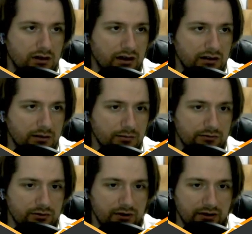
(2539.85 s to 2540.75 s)
I can't believe
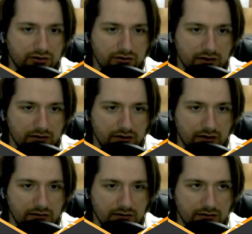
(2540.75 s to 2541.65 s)
we don't have a new code
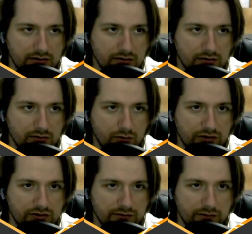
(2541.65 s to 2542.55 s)
though.
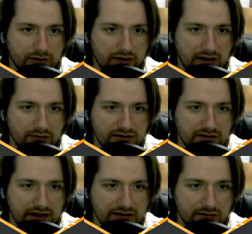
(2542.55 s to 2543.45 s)
1249 was the
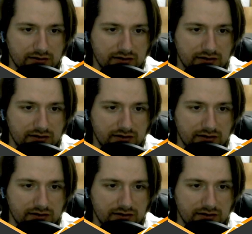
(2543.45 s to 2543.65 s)
last one.